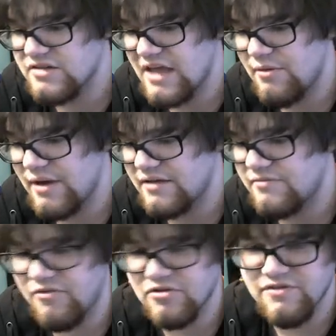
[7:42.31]
so that way,
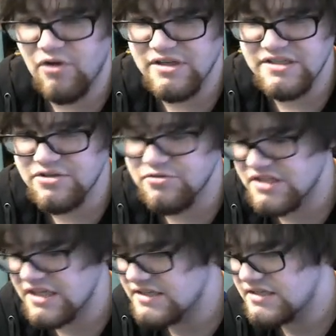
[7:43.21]
first of all, he's
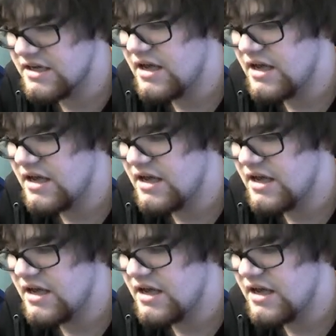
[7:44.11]
useless.